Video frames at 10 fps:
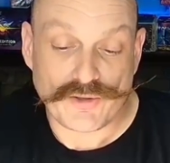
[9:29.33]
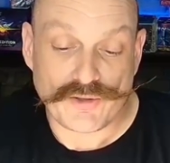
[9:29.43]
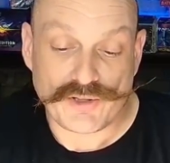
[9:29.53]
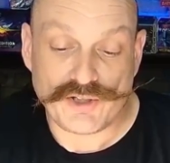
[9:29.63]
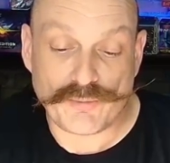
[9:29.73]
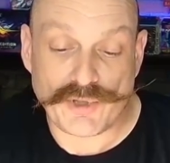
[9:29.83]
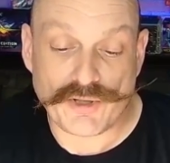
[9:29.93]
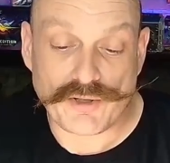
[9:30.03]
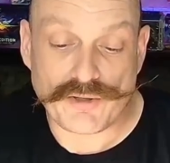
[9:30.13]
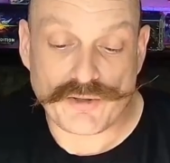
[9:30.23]
He's pretty
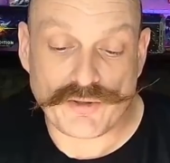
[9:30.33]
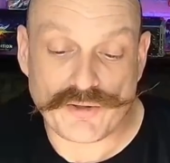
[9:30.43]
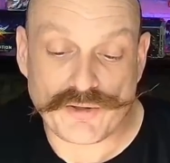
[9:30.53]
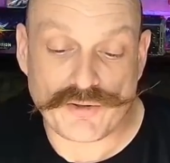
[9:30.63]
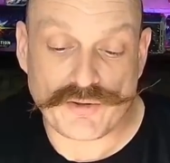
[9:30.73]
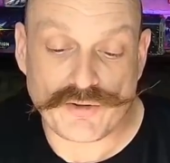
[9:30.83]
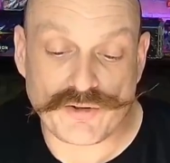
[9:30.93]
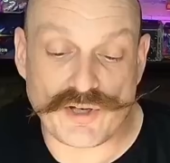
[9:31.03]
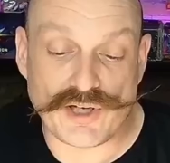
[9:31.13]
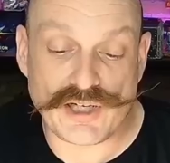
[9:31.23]
good. It's
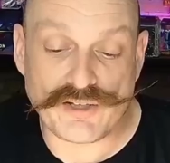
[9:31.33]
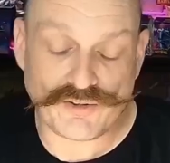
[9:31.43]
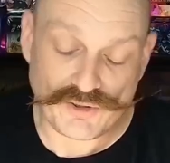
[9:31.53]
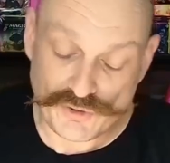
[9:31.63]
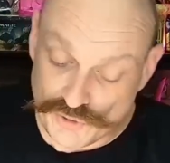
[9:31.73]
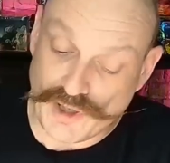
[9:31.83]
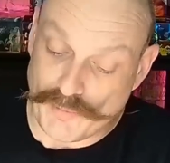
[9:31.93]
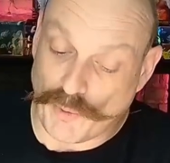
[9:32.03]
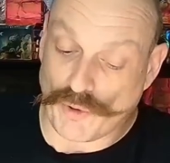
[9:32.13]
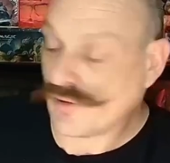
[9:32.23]
the Knights. You do get a
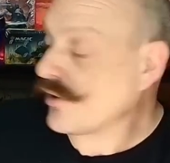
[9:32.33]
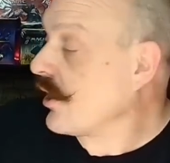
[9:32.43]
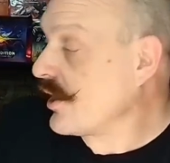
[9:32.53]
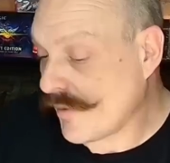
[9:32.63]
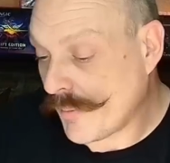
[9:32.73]
Borderless card in every